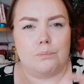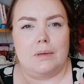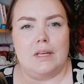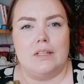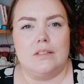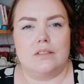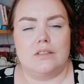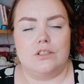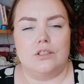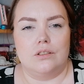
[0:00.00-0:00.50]

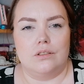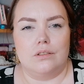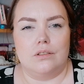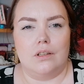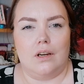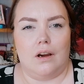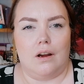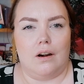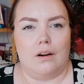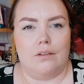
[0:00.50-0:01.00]
bit too
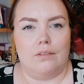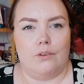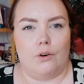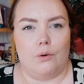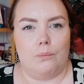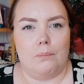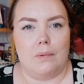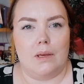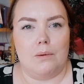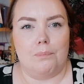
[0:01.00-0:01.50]
dark
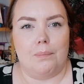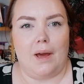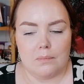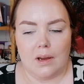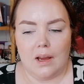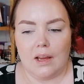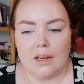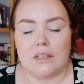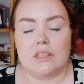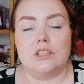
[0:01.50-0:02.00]
for me. I'm
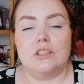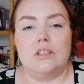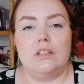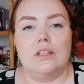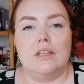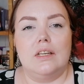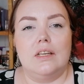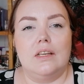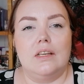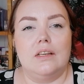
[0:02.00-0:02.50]

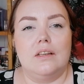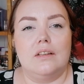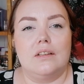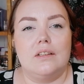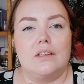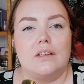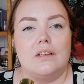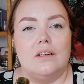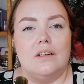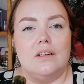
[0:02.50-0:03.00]
actually
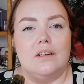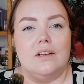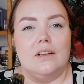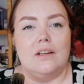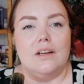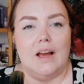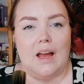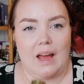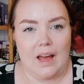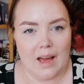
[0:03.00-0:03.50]

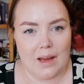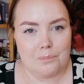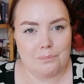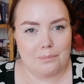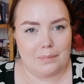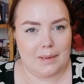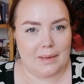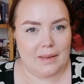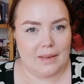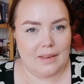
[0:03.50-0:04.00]

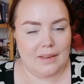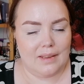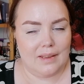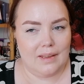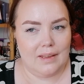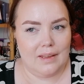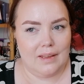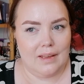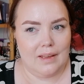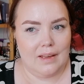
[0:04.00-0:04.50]
happy.
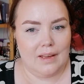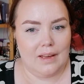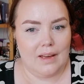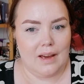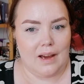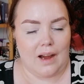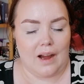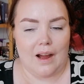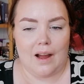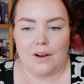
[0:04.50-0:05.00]

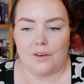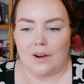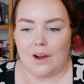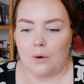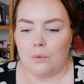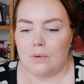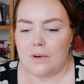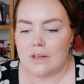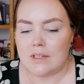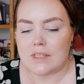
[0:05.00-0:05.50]

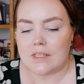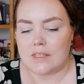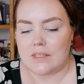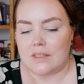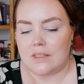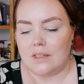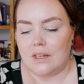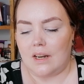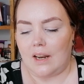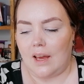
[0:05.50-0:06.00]
I was
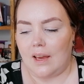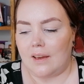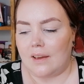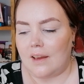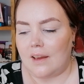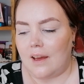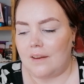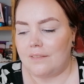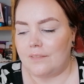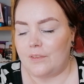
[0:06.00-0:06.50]
like,
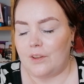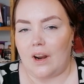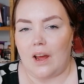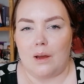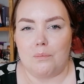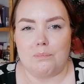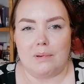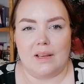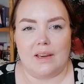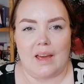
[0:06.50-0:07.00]
after
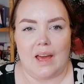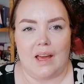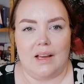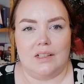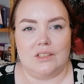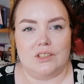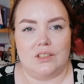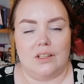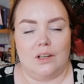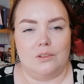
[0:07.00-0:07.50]

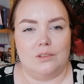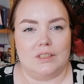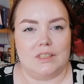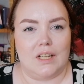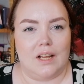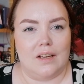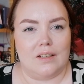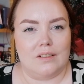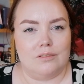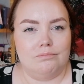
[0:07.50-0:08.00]
application I was
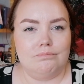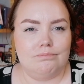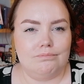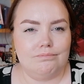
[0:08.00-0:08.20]
like,